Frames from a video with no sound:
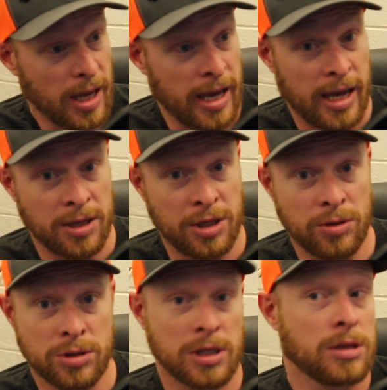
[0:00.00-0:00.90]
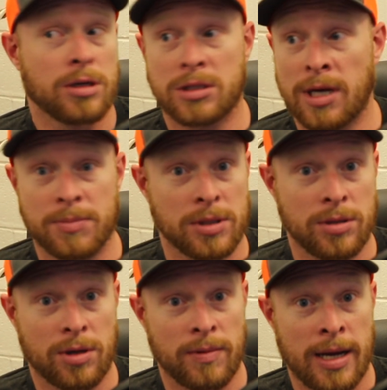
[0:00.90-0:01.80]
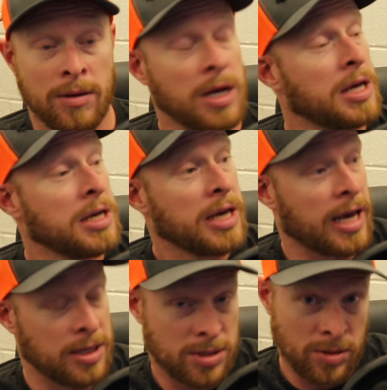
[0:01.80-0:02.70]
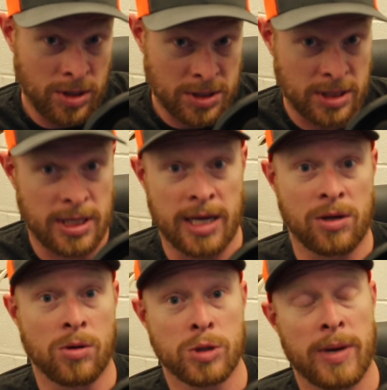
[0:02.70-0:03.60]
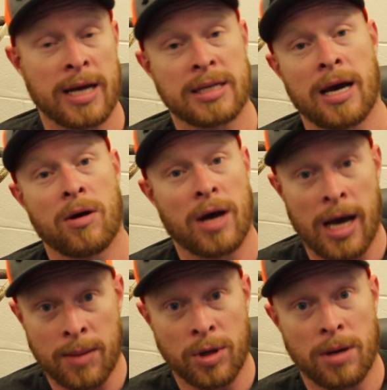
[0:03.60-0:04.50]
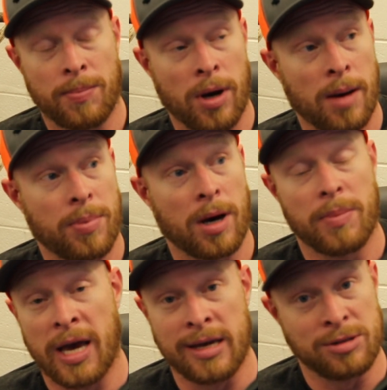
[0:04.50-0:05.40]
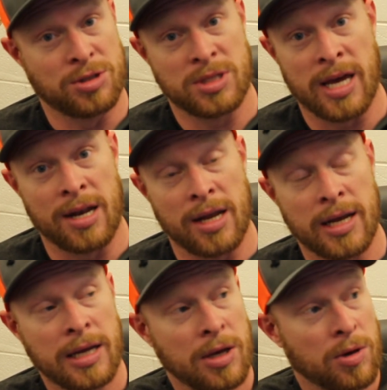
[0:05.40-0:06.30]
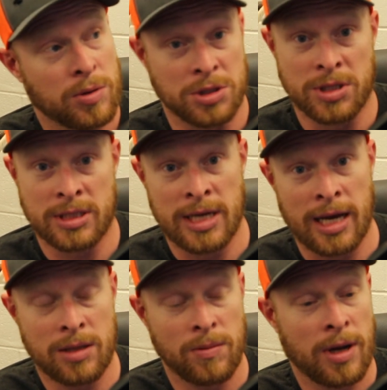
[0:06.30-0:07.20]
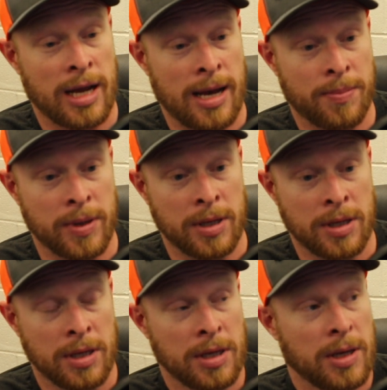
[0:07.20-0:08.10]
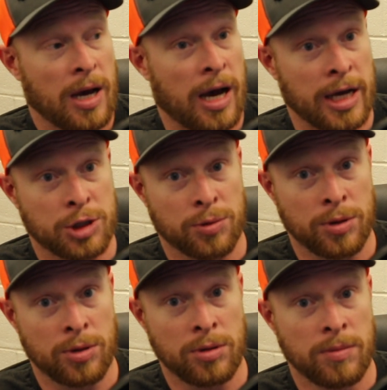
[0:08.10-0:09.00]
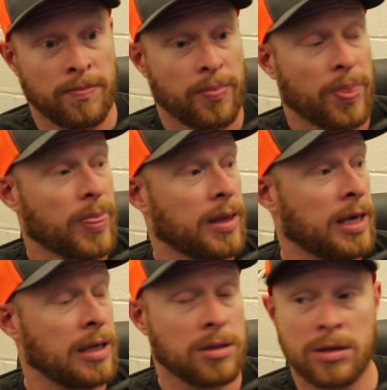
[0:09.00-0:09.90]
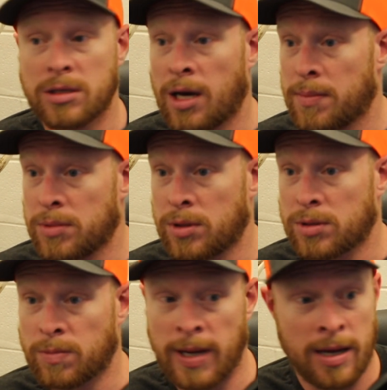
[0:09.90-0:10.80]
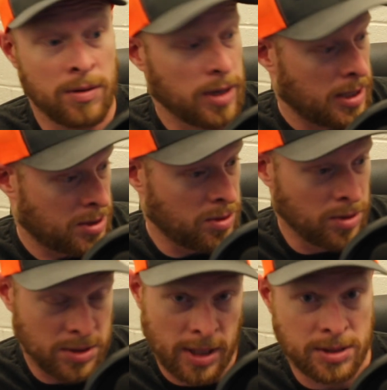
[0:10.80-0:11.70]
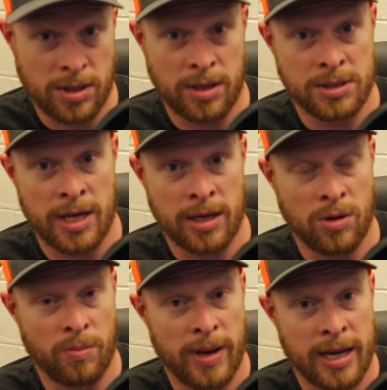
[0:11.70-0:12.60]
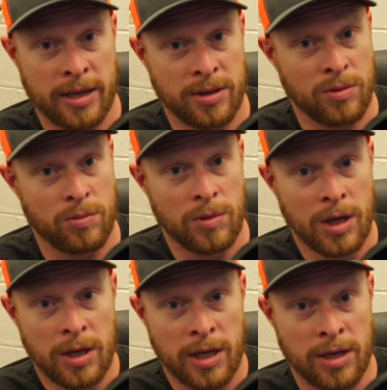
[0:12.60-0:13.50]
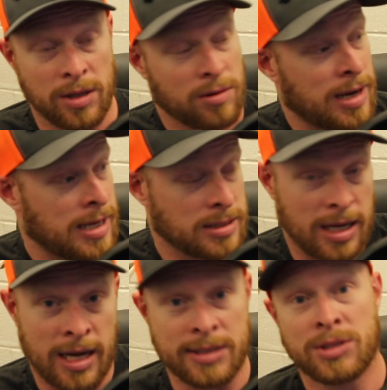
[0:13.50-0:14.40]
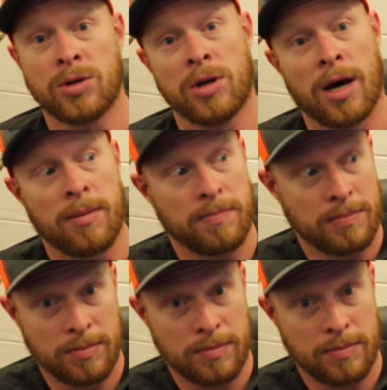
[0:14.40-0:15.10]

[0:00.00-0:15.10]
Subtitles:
and he usually looks up to look around, and as soon as his head goes back down, I'm going to pop up and send it, which is exactly what happened. I drew, he looked up, looked around. As soon as I saw his head go back into the grass, I stood up